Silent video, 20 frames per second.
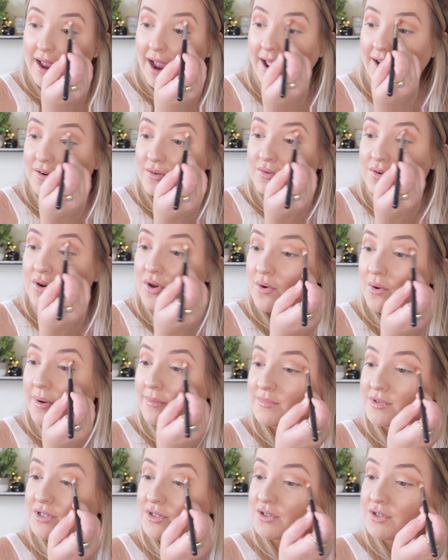I don't know,
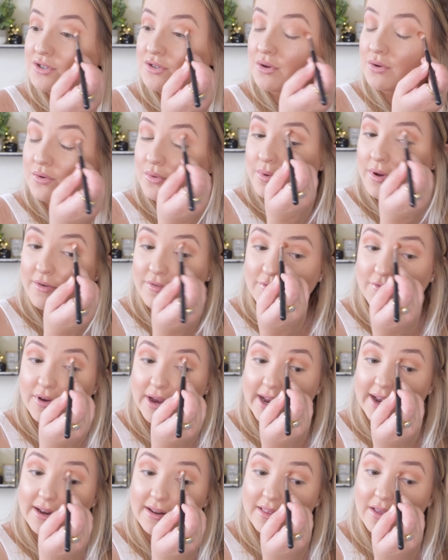I'm so
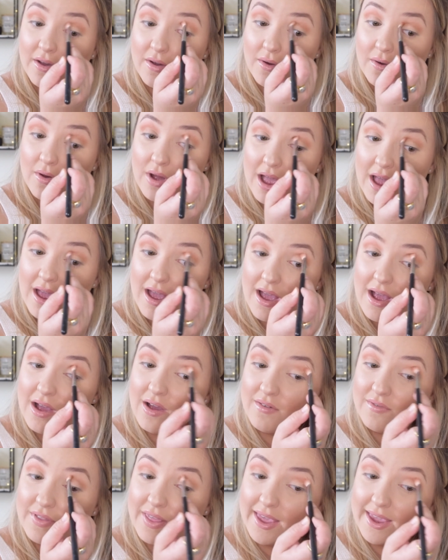afraid though
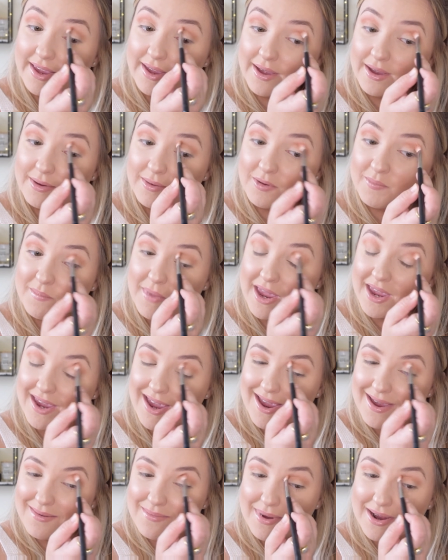of like
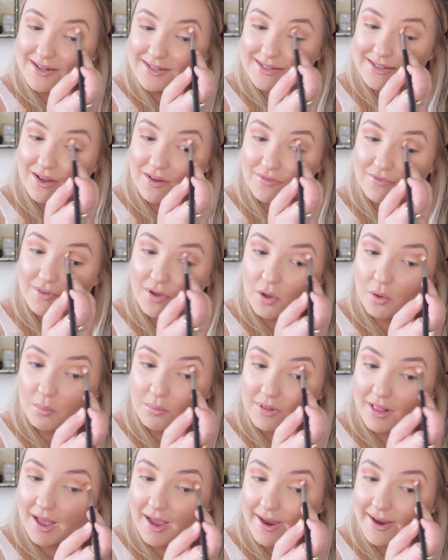making myself go
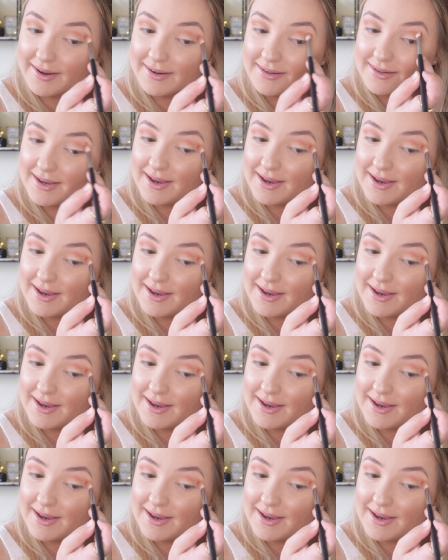blind.